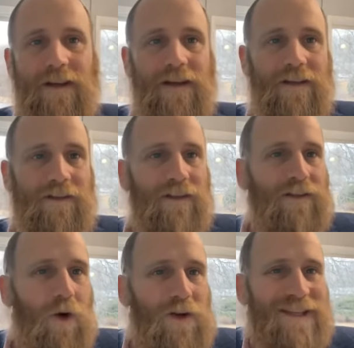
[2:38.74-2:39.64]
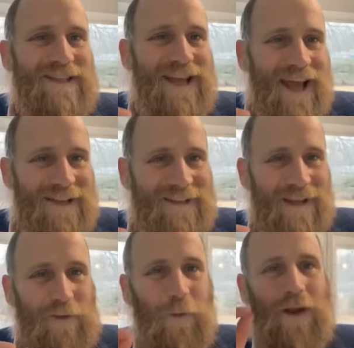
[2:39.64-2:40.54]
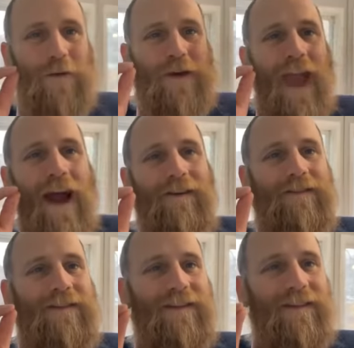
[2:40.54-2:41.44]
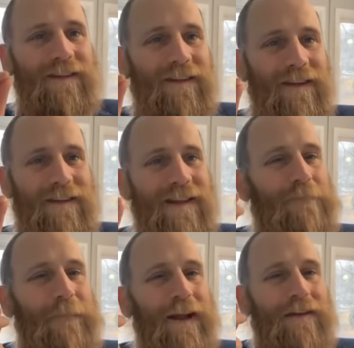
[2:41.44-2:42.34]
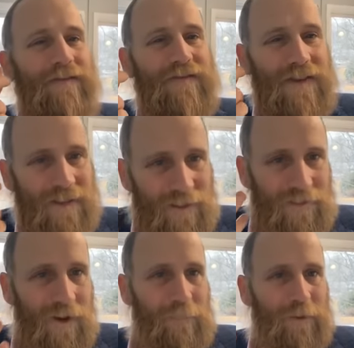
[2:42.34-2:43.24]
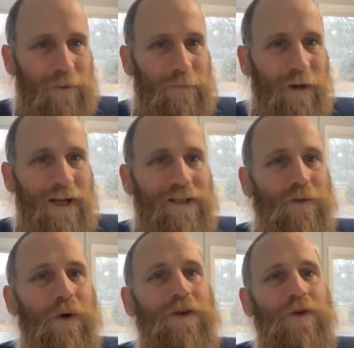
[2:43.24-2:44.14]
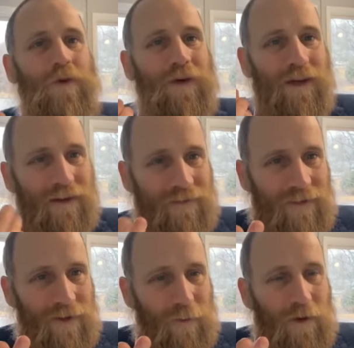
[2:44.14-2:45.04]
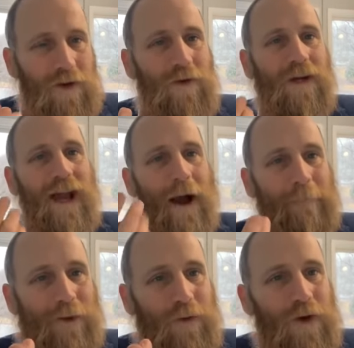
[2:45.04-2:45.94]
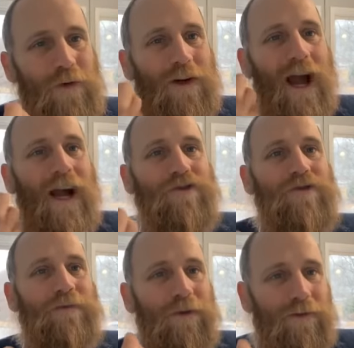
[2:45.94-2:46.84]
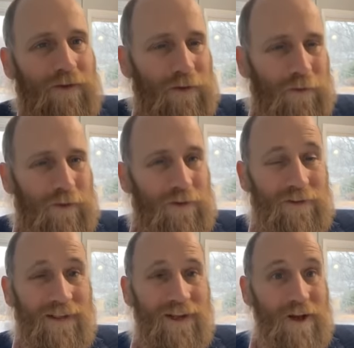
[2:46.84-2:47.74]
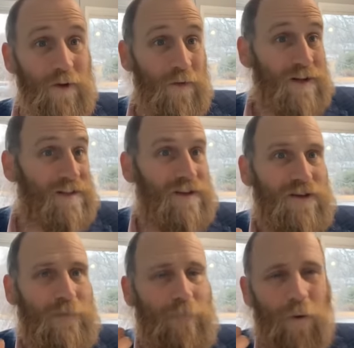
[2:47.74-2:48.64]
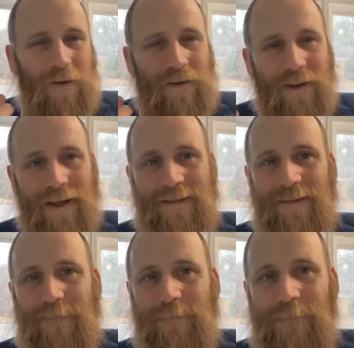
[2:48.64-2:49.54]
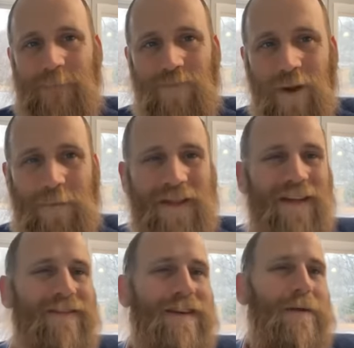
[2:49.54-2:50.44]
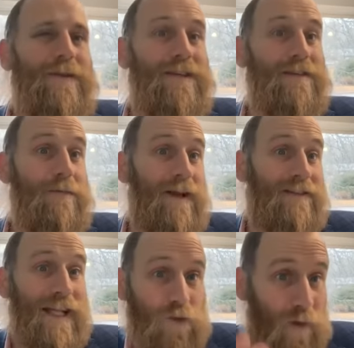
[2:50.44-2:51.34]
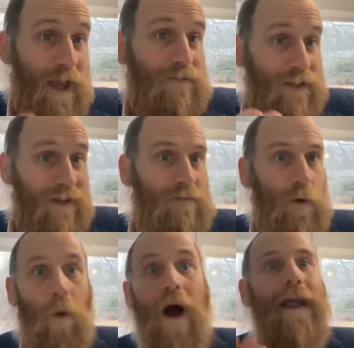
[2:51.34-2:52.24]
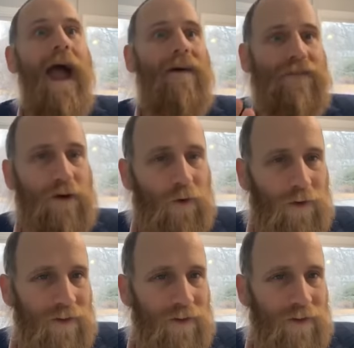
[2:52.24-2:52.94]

So the Torah says that the way you count is not by physical numbers, but it's what you give, what you accomplish, what you contribute to the world, which is such an important lesson. But then the Rebbe says something else. That's why you have to give, but why a half a coin?